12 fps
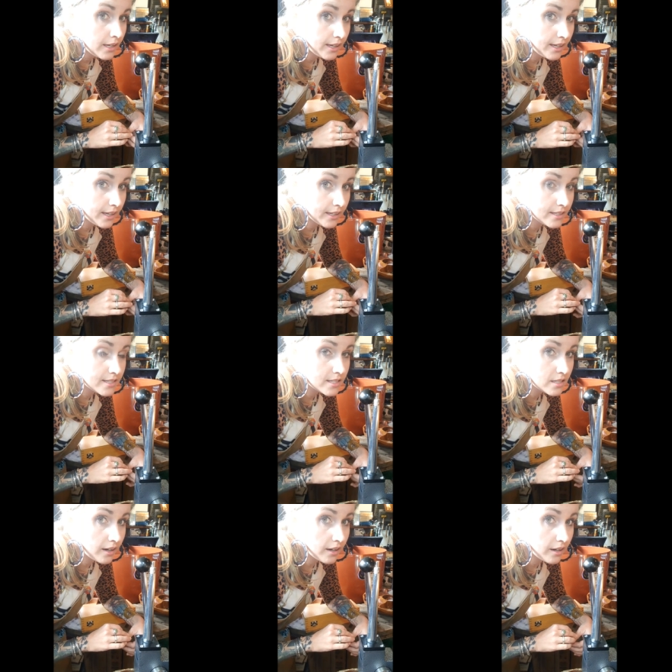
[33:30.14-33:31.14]

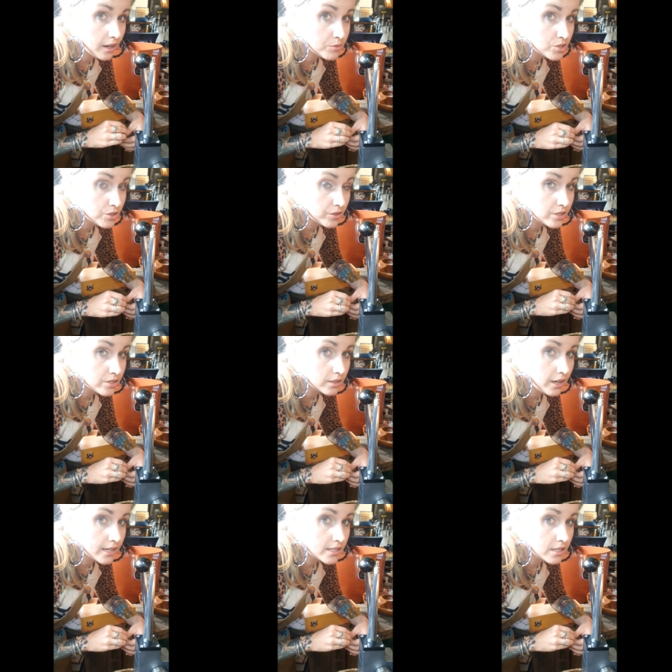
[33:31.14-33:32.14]
and uh, i'm sure there's
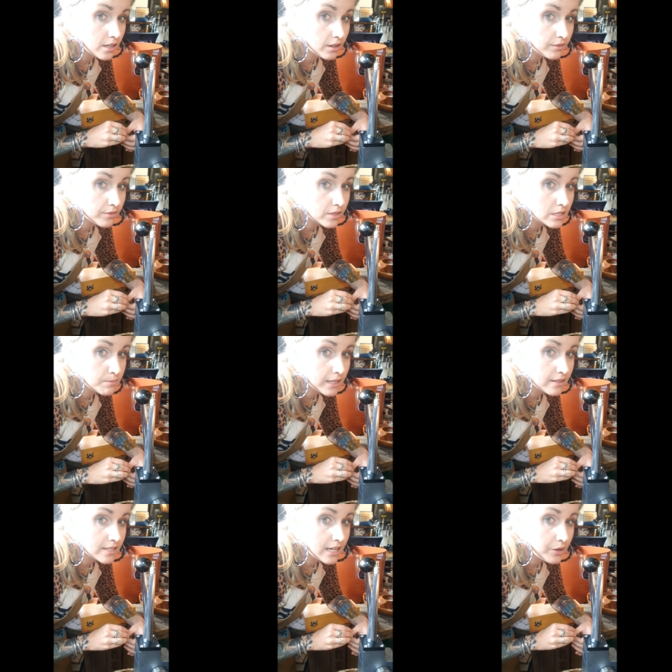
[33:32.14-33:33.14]
lots of
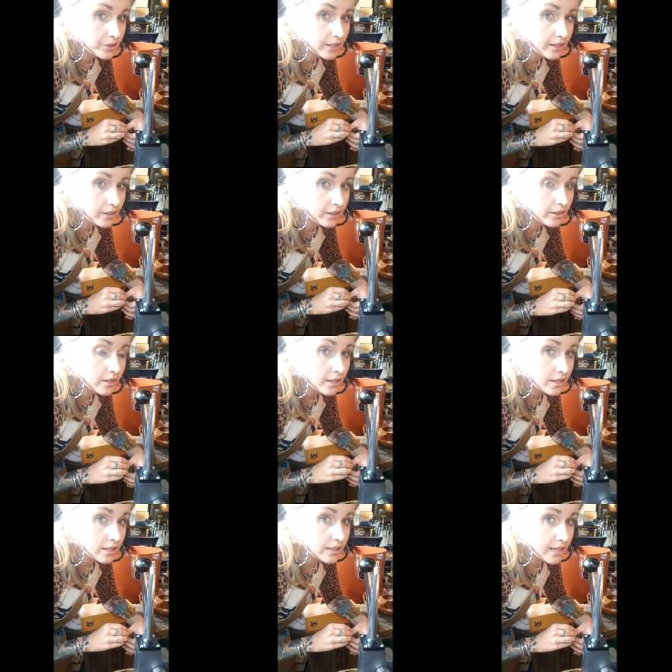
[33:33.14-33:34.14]
smiths out there
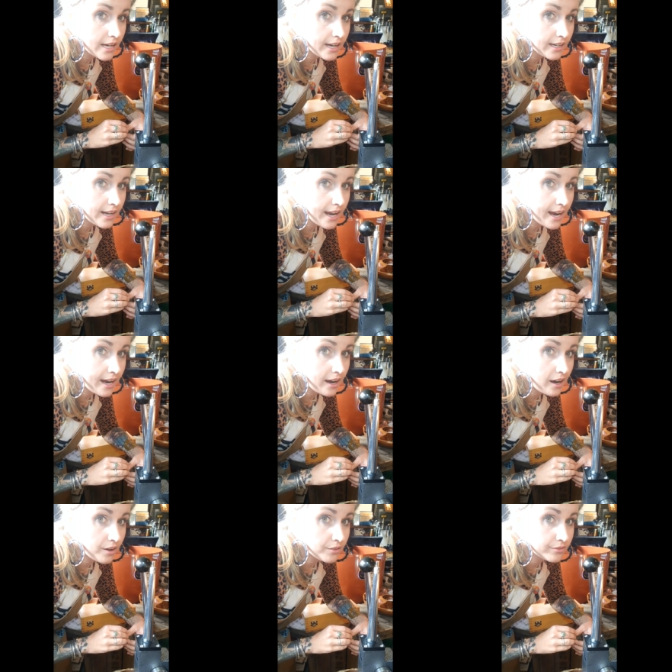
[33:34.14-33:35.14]
that
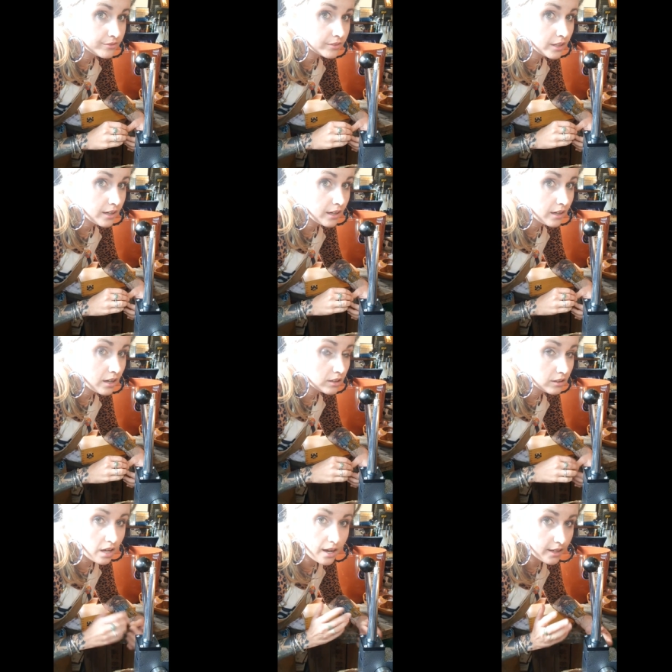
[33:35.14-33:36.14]
have a
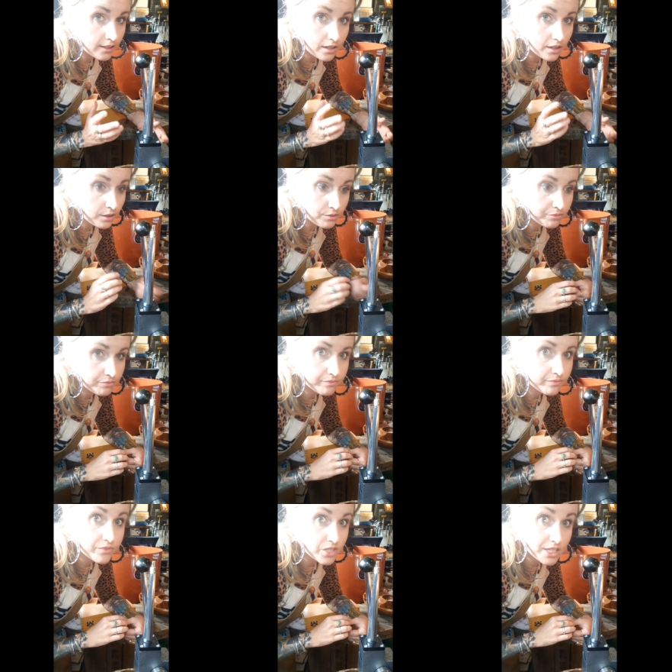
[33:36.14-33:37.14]
lot of
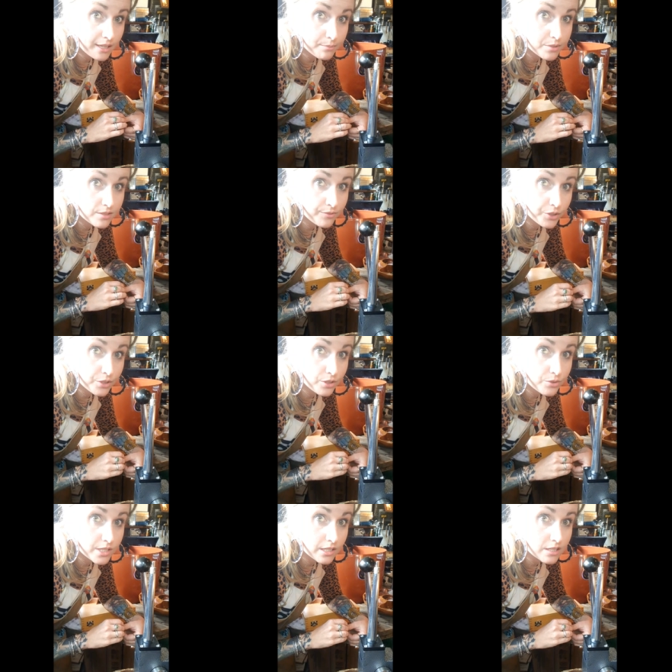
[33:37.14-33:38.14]
tips for
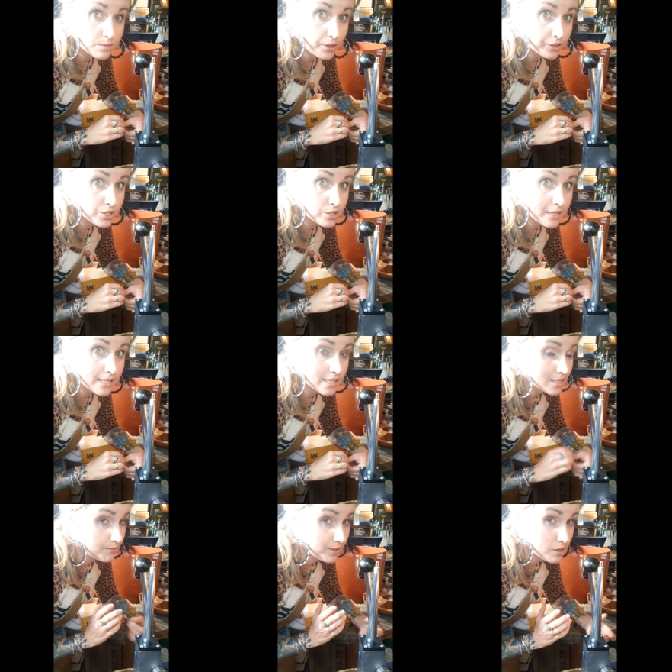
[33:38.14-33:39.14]
using smaller
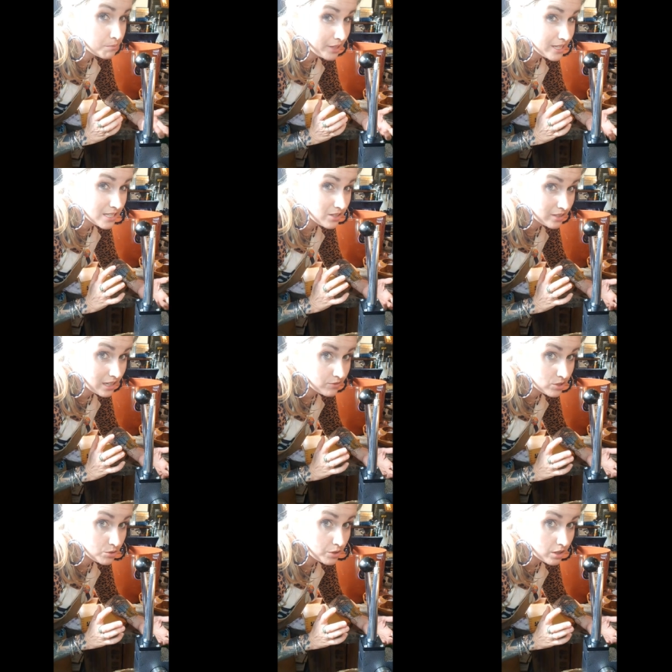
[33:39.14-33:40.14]
spaces. I'm very blessed here that I have
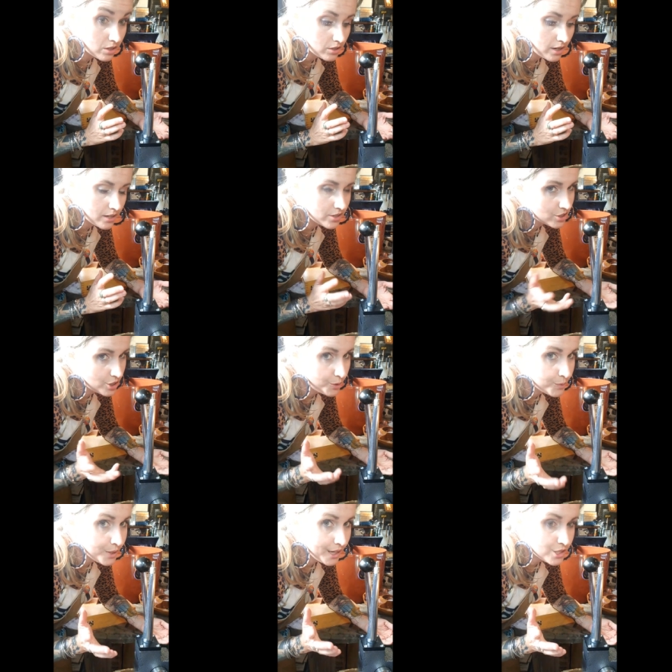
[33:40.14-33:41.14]
a two car garage,
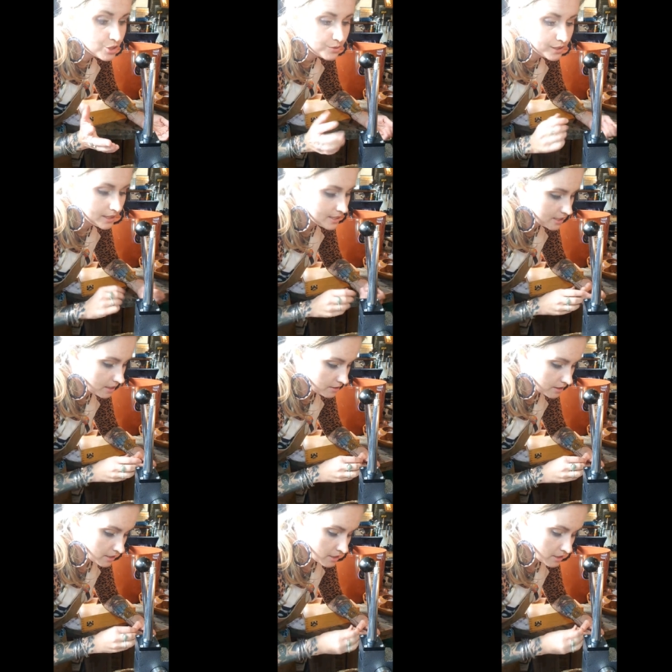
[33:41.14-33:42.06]
so I do realize that.